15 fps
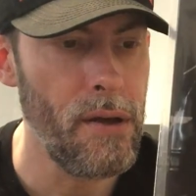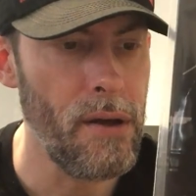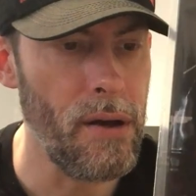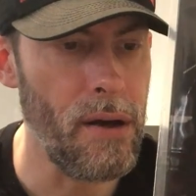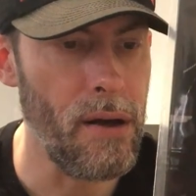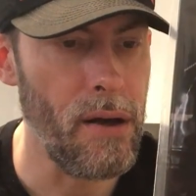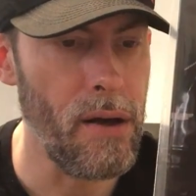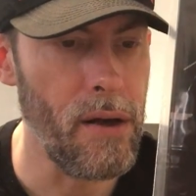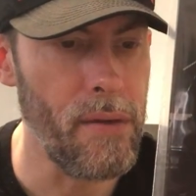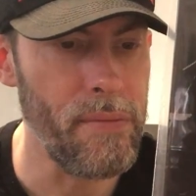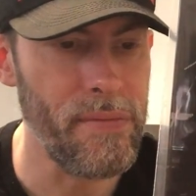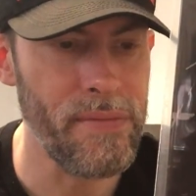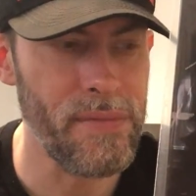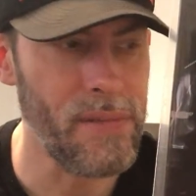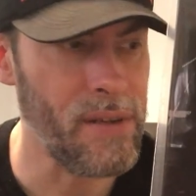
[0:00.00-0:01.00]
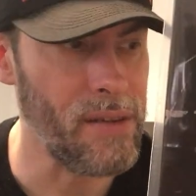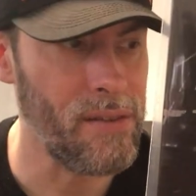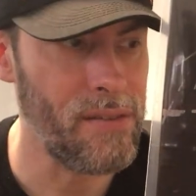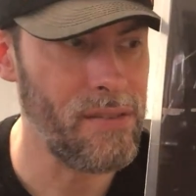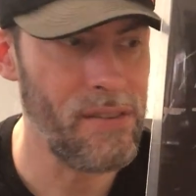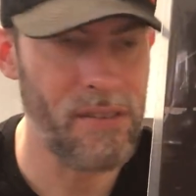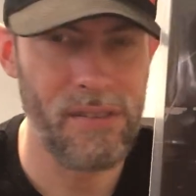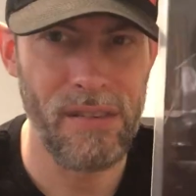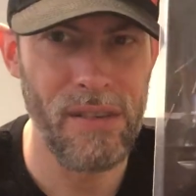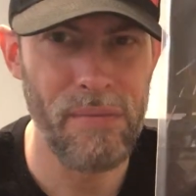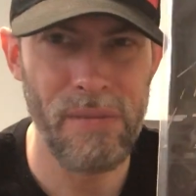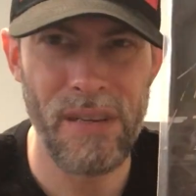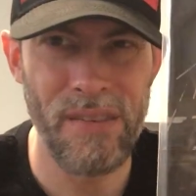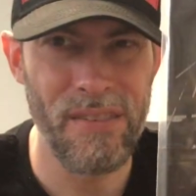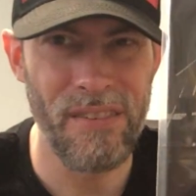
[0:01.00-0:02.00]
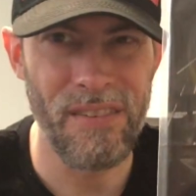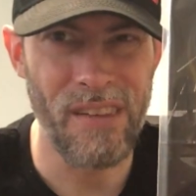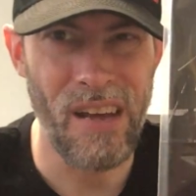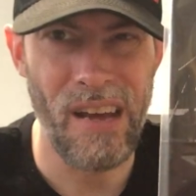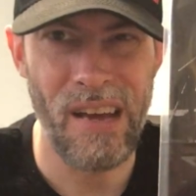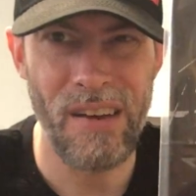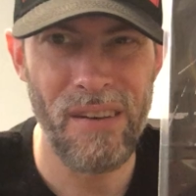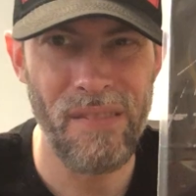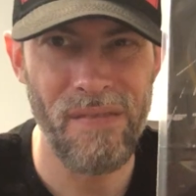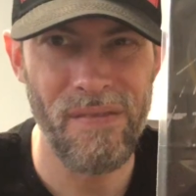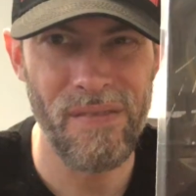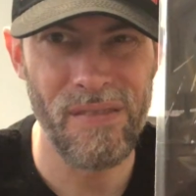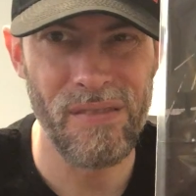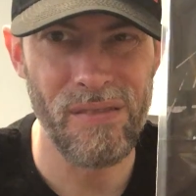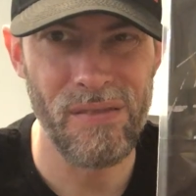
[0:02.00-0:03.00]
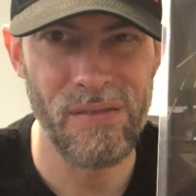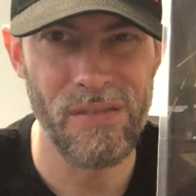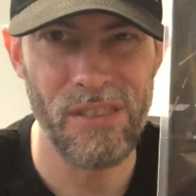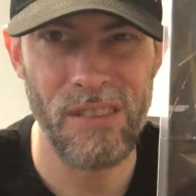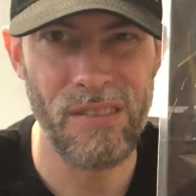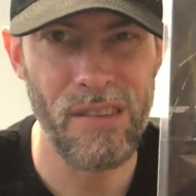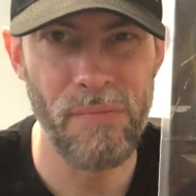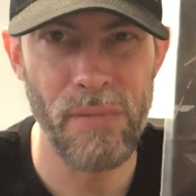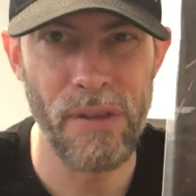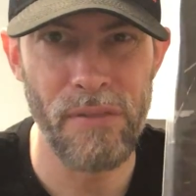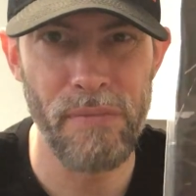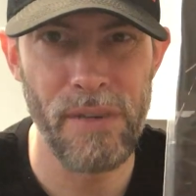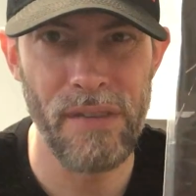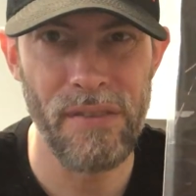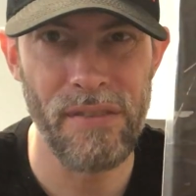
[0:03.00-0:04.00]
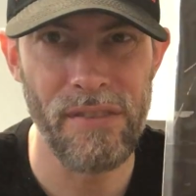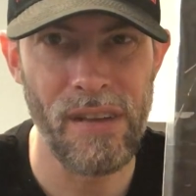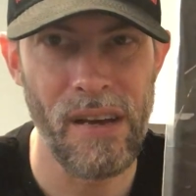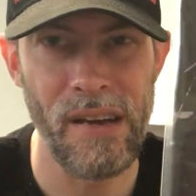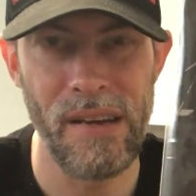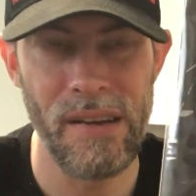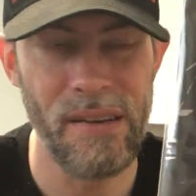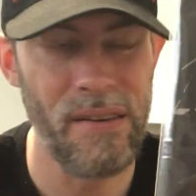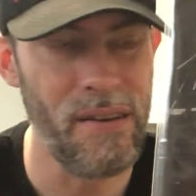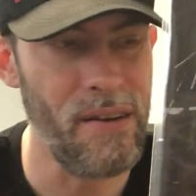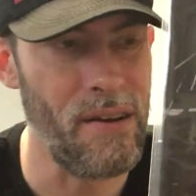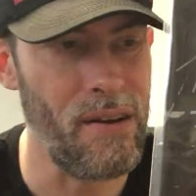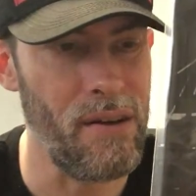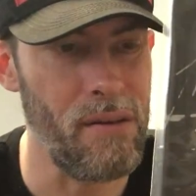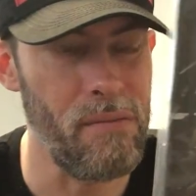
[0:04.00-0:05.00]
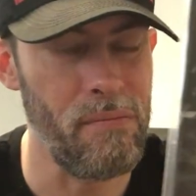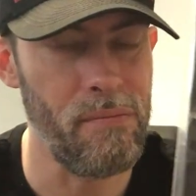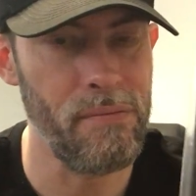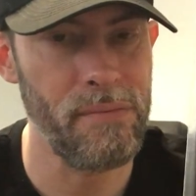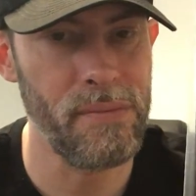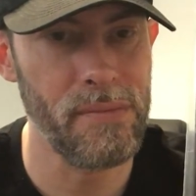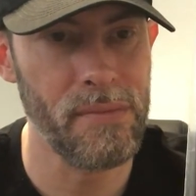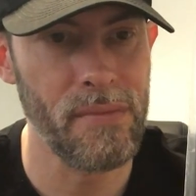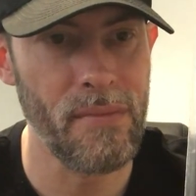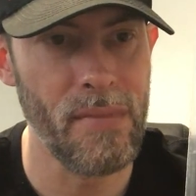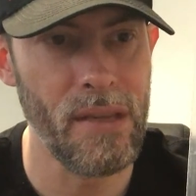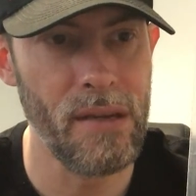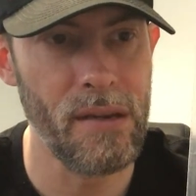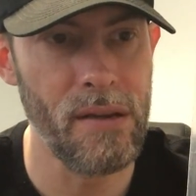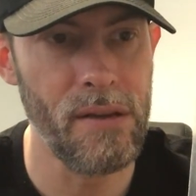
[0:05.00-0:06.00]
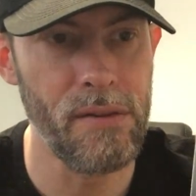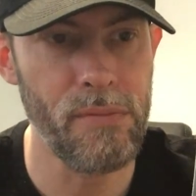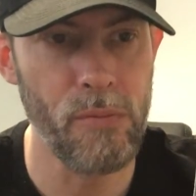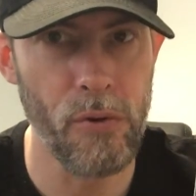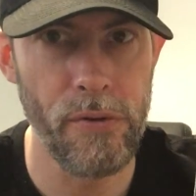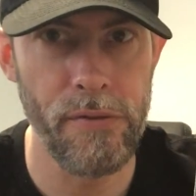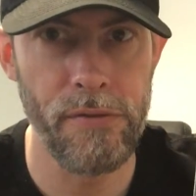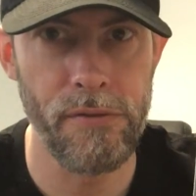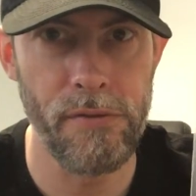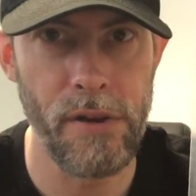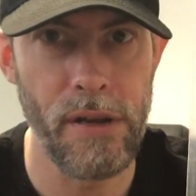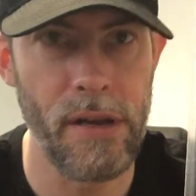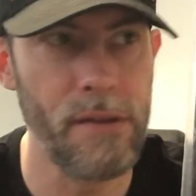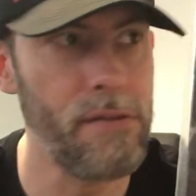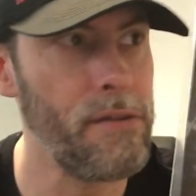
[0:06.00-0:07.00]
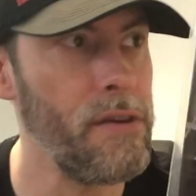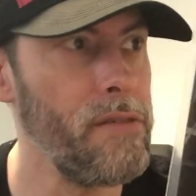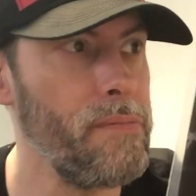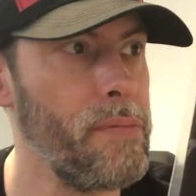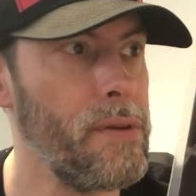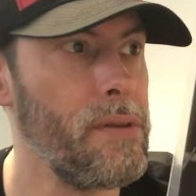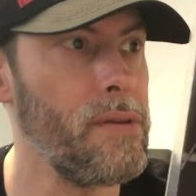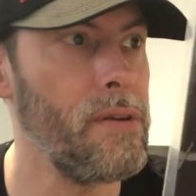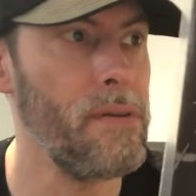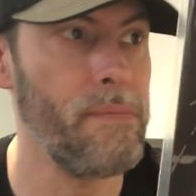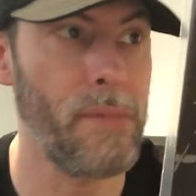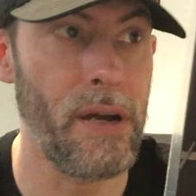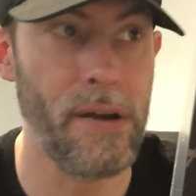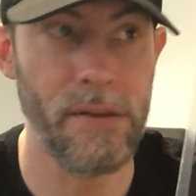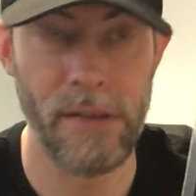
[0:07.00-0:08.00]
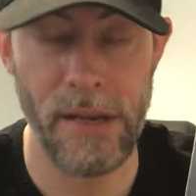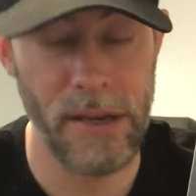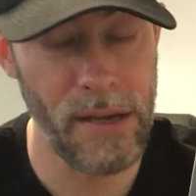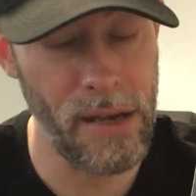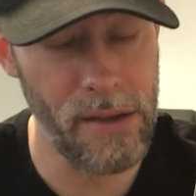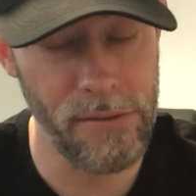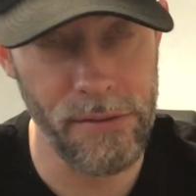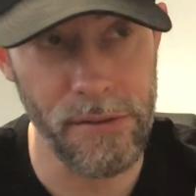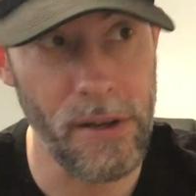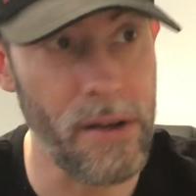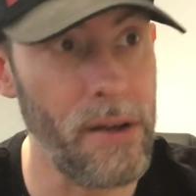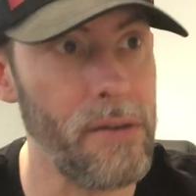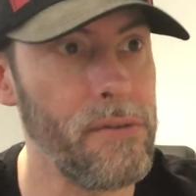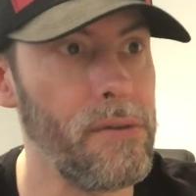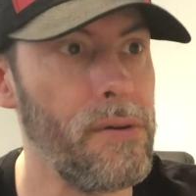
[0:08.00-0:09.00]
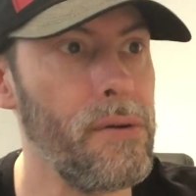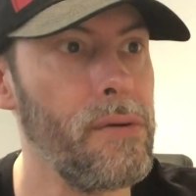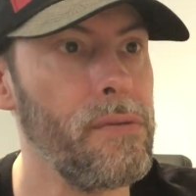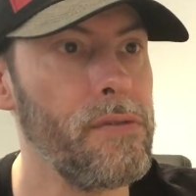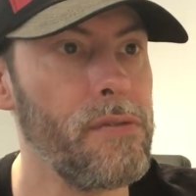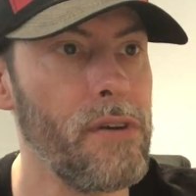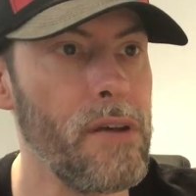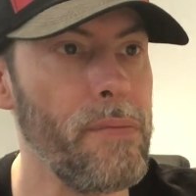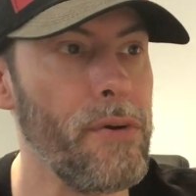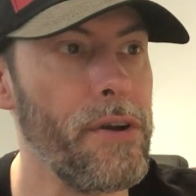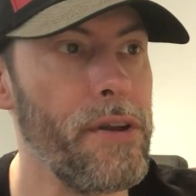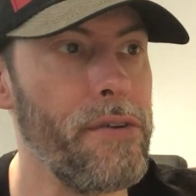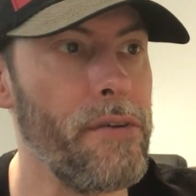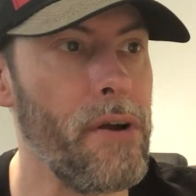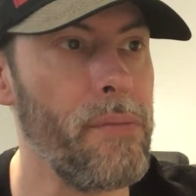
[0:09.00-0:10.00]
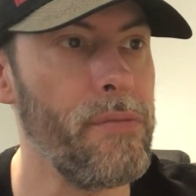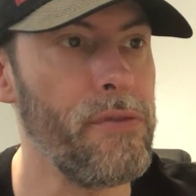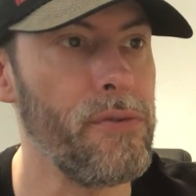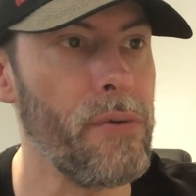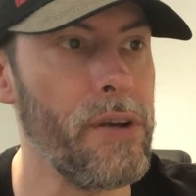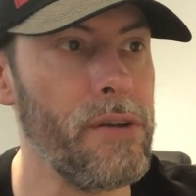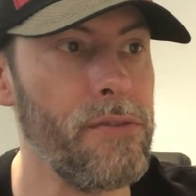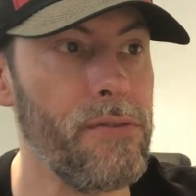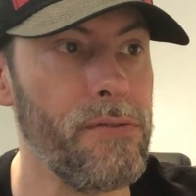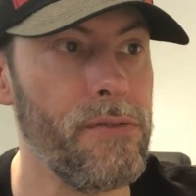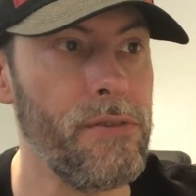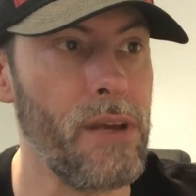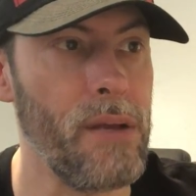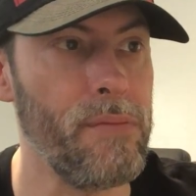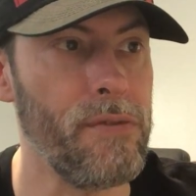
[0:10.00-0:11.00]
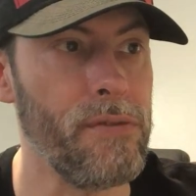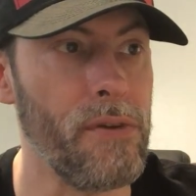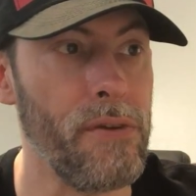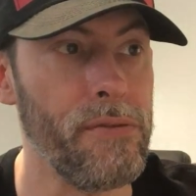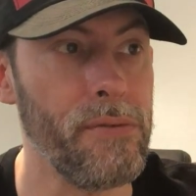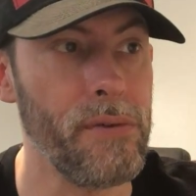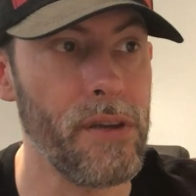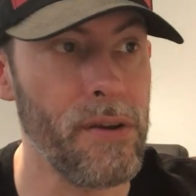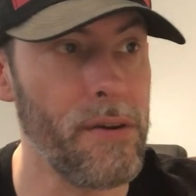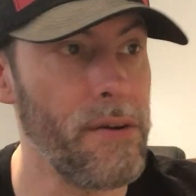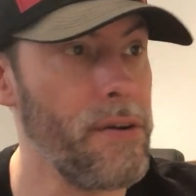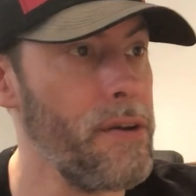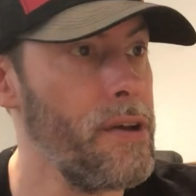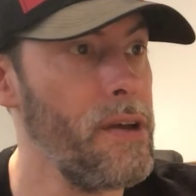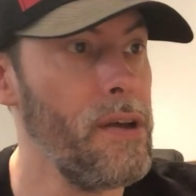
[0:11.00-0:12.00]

Um, like 16 minutes aside, 16 plus minutes aside. Um, and it's more straight ahead stuff, but Byron Lancaster's on alto, Sunny Murray drums, Dwight James is also here